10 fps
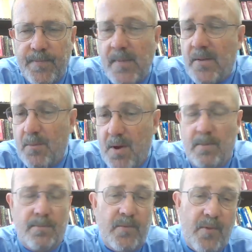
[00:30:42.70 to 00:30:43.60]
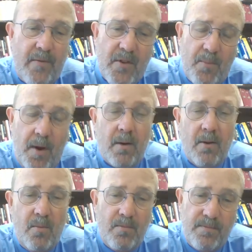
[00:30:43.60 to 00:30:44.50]
That's the problem. If we have a small
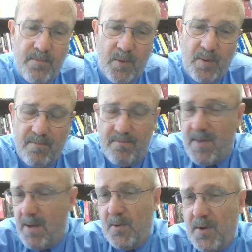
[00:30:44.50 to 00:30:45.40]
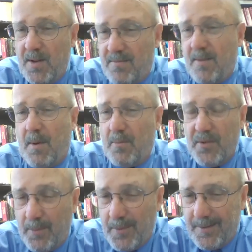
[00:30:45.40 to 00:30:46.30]
group, maybe we could come up with
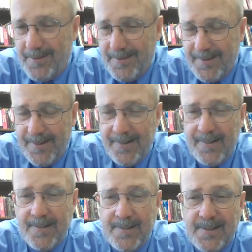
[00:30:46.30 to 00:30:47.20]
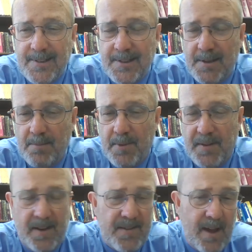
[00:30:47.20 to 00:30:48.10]
something. But
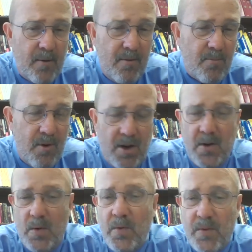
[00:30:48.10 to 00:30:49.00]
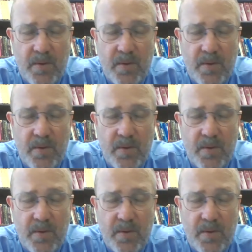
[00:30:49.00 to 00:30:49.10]
then as that group grows,